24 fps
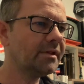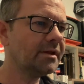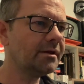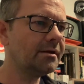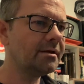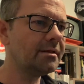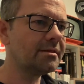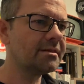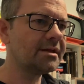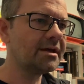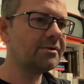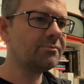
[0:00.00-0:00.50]

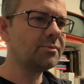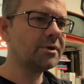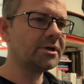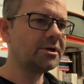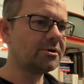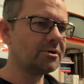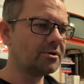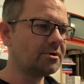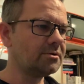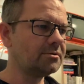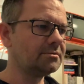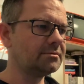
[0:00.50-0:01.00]
And then we
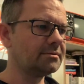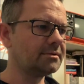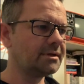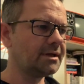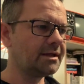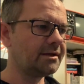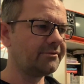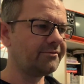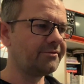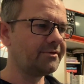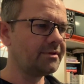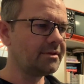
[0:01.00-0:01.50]
go
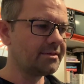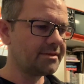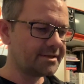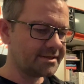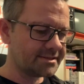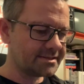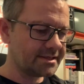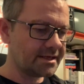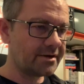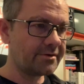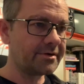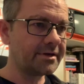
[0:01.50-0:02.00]
and fill
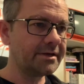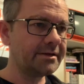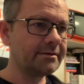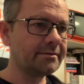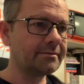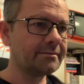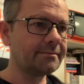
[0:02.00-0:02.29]
this array